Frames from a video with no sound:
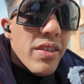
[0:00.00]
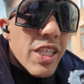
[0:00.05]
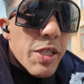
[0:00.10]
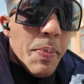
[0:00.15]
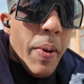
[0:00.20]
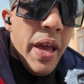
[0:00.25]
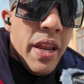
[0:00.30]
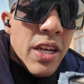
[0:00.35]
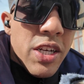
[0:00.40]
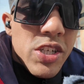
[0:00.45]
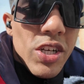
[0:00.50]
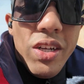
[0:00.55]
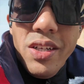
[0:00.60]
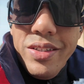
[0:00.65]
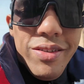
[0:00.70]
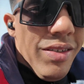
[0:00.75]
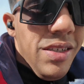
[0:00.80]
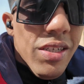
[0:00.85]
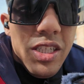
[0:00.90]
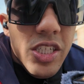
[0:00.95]
Spanish,
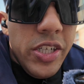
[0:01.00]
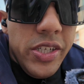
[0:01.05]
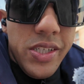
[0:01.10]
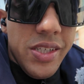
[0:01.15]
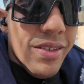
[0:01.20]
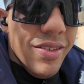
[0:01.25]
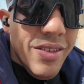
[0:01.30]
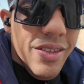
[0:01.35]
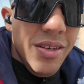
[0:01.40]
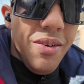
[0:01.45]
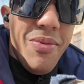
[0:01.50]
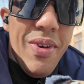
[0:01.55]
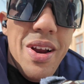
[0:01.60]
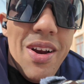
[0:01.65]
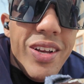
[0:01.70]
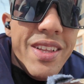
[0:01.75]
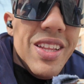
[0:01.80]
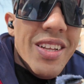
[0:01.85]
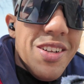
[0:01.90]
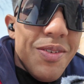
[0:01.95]
just
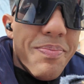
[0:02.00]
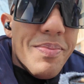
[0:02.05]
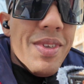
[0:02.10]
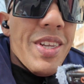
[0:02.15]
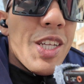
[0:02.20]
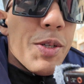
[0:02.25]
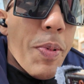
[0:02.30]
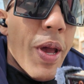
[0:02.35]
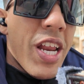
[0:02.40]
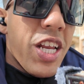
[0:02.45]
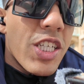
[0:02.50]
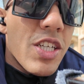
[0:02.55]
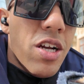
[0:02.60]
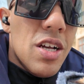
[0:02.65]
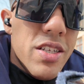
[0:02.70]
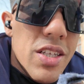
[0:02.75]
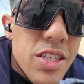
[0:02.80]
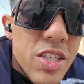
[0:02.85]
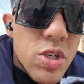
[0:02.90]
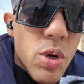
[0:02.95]
very little Spanish
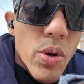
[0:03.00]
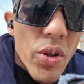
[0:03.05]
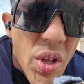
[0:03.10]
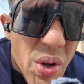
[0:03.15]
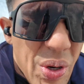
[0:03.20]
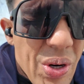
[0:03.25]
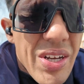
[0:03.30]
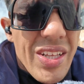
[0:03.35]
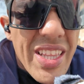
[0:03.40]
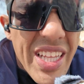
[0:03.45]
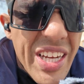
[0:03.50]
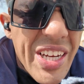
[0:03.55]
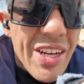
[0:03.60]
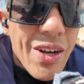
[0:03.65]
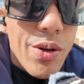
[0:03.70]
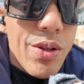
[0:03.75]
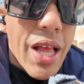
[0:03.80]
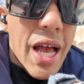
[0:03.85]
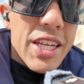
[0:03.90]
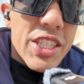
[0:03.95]
on
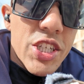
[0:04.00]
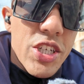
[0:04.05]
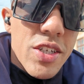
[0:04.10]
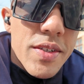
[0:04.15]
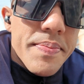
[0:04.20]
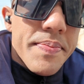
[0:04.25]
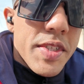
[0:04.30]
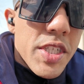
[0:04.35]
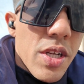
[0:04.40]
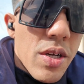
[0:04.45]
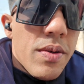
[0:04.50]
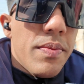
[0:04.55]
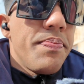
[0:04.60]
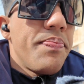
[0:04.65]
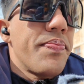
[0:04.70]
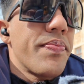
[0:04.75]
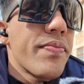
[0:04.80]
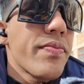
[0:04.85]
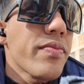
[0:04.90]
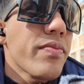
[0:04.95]
Duolingo last year. So
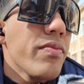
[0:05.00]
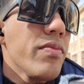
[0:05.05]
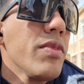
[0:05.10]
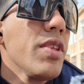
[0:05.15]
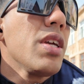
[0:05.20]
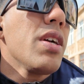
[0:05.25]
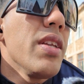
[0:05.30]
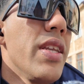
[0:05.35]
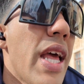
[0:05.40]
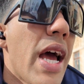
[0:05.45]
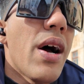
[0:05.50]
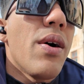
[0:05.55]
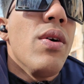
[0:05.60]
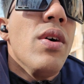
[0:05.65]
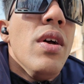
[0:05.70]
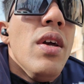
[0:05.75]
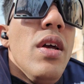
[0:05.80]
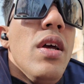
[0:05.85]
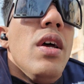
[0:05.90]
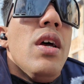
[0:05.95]
now
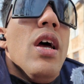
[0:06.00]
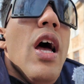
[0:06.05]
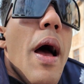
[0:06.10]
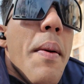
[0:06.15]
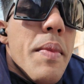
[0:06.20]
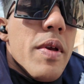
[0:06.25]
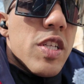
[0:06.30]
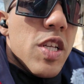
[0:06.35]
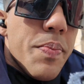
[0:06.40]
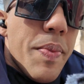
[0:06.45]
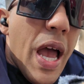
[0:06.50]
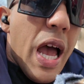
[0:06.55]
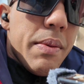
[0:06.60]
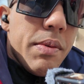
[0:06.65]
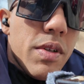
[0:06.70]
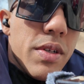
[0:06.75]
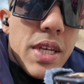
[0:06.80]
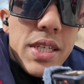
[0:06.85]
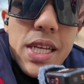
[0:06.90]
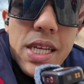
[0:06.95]
I'm using
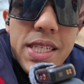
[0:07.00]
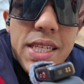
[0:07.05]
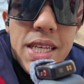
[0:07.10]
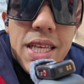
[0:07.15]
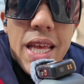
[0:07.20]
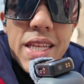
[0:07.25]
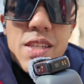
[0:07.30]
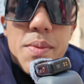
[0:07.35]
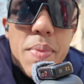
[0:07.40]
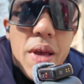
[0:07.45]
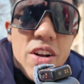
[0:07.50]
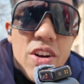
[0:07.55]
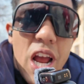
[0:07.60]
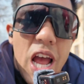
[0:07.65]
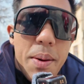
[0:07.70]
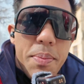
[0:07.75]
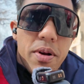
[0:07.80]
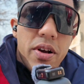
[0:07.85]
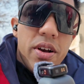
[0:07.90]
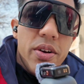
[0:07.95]
Babbel because I see that's a better
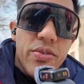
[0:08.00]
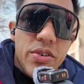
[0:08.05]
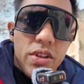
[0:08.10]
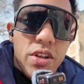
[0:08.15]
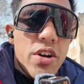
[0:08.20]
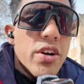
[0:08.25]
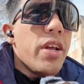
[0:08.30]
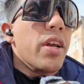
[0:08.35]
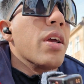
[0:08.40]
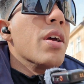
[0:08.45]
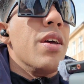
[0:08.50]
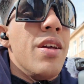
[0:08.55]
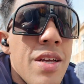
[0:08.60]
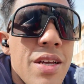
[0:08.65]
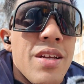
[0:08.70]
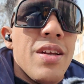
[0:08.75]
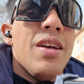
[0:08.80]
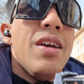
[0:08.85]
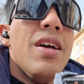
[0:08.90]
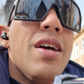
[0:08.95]
app for learning.
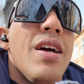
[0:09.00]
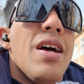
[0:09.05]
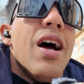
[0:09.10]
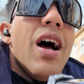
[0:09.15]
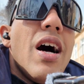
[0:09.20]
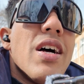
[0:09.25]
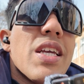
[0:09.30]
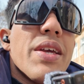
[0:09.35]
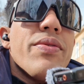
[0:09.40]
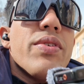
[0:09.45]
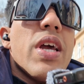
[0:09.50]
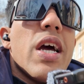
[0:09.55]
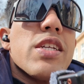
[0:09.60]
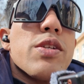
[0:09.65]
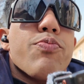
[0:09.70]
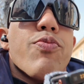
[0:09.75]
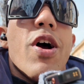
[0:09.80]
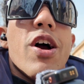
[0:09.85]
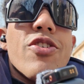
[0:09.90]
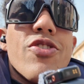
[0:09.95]
I'll give you guys
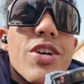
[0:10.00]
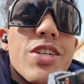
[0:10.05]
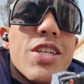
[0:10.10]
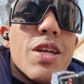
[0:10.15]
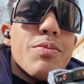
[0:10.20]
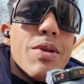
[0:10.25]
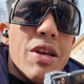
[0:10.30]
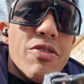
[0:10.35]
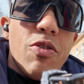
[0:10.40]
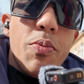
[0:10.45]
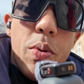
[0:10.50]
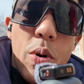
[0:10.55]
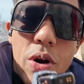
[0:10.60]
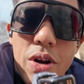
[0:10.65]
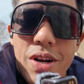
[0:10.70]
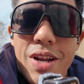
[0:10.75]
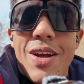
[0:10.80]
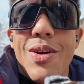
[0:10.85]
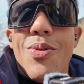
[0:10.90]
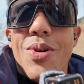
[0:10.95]
a progress update
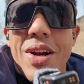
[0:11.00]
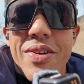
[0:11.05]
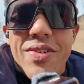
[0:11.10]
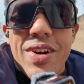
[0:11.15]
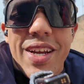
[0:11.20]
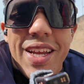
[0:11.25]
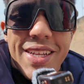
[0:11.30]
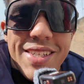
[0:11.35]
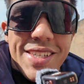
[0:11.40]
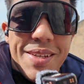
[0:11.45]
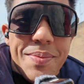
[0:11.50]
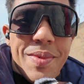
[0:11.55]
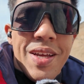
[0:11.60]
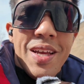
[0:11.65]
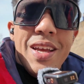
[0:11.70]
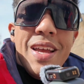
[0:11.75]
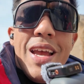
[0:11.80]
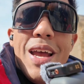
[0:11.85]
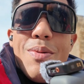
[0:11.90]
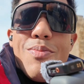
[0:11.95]
report whenever I get some
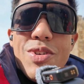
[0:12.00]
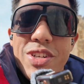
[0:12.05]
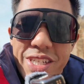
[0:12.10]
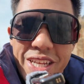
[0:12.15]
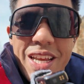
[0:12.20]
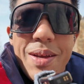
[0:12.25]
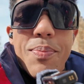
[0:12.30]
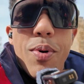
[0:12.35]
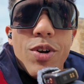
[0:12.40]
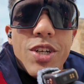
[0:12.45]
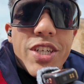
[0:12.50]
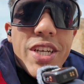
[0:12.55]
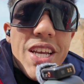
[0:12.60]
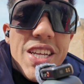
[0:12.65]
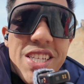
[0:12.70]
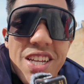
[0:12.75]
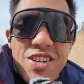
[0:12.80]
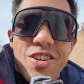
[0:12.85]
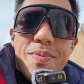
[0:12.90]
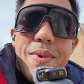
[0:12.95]
Brazilian
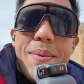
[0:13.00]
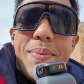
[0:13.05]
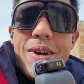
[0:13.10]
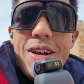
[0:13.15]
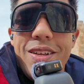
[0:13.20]
Portuguese under my